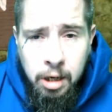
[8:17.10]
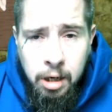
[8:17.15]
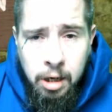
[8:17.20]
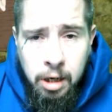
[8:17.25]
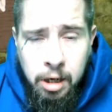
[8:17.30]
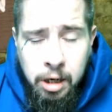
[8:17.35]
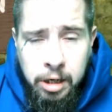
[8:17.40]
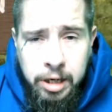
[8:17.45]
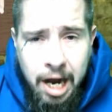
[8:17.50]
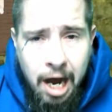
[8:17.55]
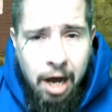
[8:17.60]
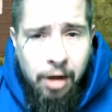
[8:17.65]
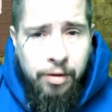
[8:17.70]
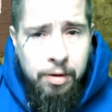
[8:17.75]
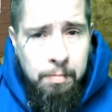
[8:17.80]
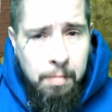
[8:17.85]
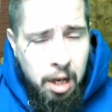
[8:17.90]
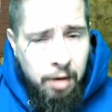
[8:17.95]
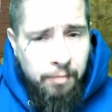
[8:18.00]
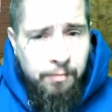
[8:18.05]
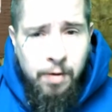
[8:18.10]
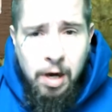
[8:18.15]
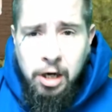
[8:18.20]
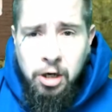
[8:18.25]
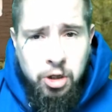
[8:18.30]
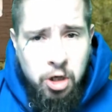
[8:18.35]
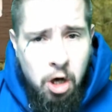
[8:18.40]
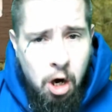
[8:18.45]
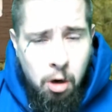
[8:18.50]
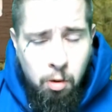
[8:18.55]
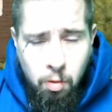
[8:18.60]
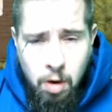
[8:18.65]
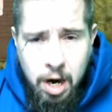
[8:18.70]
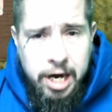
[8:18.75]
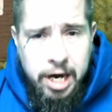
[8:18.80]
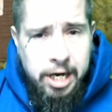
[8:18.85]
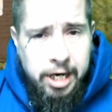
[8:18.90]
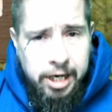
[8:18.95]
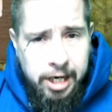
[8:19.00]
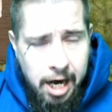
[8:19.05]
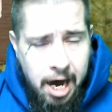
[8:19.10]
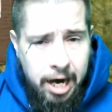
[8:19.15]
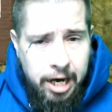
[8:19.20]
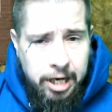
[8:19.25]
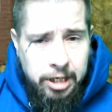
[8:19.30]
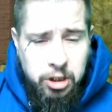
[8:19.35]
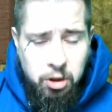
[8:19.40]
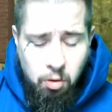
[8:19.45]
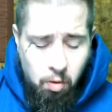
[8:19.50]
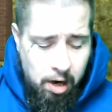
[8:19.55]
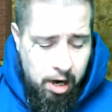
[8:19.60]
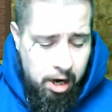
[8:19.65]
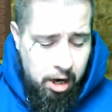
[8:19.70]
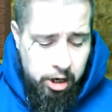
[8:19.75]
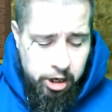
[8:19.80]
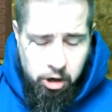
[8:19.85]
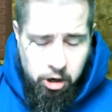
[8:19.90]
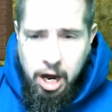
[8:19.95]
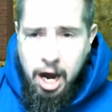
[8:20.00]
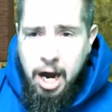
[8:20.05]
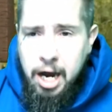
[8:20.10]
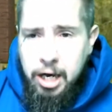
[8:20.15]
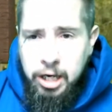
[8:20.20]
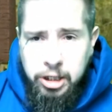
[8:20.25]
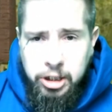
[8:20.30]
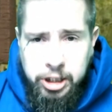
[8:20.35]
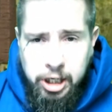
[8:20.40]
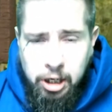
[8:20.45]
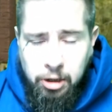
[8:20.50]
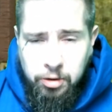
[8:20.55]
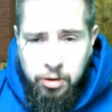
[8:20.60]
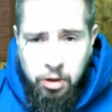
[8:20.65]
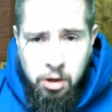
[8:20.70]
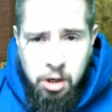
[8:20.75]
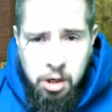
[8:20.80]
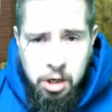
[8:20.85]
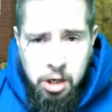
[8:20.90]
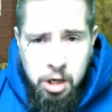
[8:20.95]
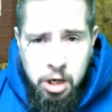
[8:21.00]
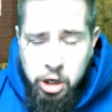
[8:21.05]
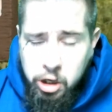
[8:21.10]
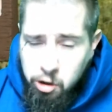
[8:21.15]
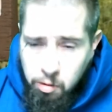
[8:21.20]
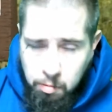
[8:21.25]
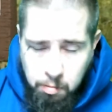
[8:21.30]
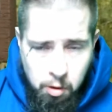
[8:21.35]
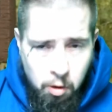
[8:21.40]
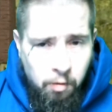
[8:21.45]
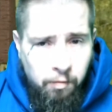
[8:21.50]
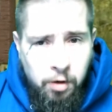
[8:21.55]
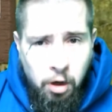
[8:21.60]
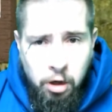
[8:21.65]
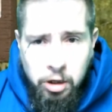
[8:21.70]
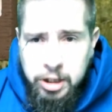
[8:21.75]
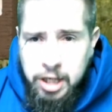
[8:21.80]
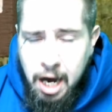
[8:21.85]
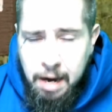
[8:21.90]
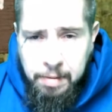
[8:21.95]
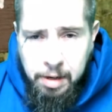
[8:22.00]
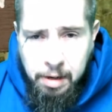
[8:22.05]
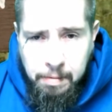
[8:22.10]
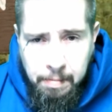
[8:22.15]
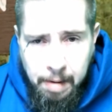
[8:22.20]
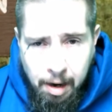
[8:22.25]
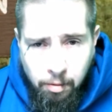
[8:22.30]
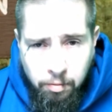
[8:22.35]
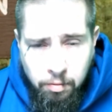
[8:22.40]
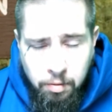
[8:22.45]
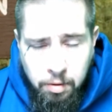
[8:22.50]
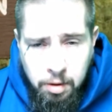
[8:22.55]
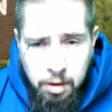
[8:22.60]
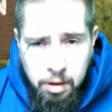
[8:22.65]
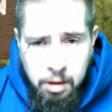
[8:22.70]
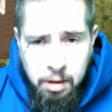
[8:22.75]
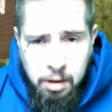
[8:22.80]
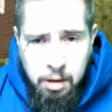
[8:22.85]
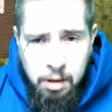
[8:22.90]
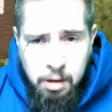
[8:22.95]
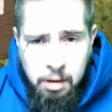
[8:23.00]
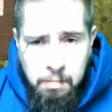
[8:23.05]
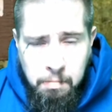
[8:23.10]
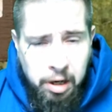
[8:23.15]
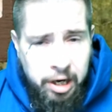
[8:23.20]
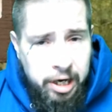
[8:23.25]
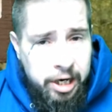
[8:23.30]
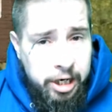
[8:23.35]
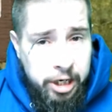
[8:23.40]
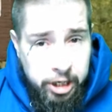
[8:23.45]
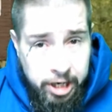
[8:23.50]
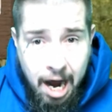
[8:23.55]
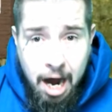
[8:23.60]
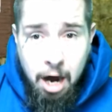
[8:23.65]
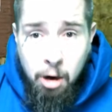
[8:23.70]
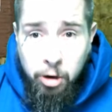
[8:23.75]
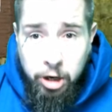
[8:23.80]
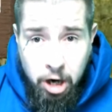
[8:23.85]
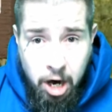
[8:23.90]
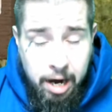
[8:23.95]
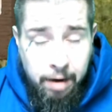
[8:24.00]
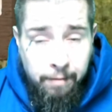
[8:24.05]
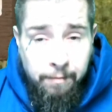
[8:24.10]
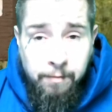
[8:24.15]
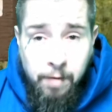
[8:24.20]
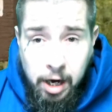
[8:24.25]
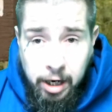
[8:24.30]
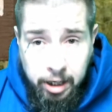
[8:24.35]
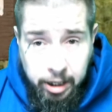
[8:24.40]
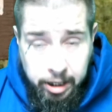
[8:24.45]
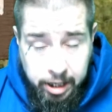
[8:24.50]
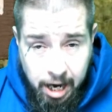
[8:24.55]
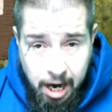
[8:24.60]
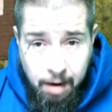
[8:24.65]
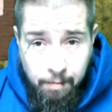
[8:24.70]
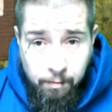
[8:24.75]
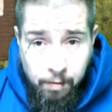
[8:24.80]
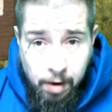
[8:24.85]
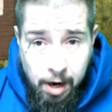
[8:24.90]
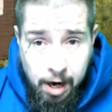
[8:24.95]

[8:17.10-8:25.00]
Now the motherfuckers already got it to where you're not in the shelter. You moved on top of the mountain, but now you're at a fucking campfire.